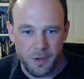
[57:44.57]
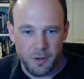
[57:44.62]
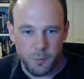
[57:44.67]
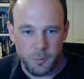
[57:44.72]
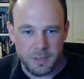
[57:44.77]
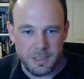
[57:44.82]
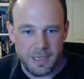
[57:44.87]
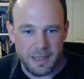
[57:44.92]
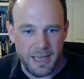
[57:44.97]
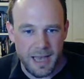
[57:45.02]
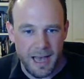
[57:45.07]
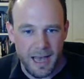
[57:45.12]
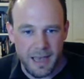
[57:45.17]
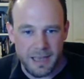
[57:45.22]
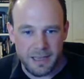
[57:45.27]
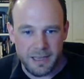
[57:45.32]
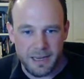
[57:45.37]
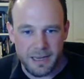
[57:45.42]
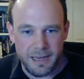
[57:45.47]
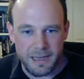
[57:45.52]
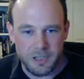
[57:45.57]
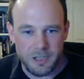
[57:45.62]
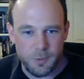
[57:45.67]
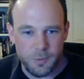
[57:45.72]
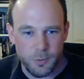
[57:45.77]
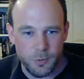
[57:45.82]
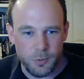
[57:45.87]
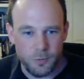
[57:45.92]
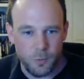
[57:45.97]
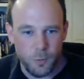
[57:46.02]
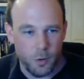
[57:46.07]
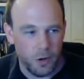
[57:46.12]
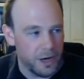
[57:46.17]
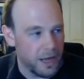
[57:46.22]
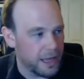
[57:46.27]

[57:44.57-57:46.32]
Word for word: we said that hiking lets you move one